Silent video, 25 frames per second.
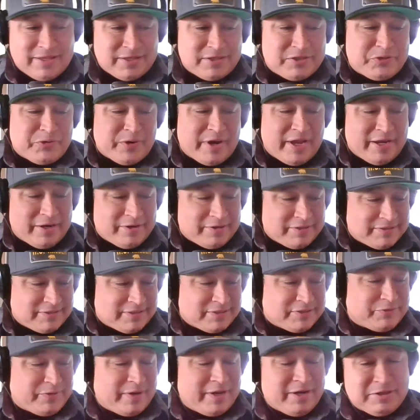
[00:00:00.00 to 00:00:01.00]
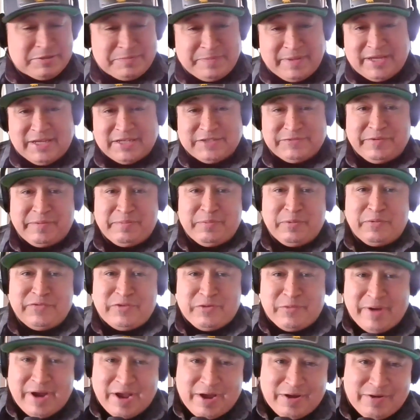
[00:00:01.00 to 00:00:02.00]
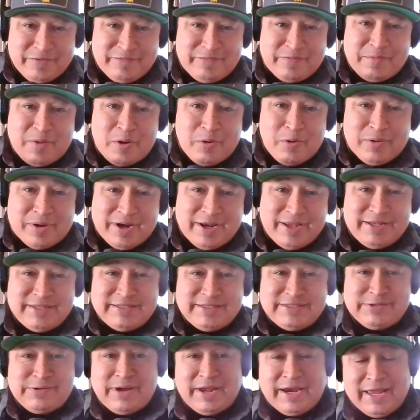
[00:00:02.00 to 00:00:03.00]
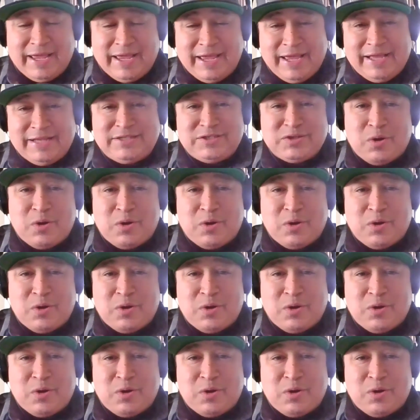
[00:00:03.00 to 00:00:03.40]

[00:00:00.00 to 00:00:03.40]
The traders because we moved around from Oakland to LA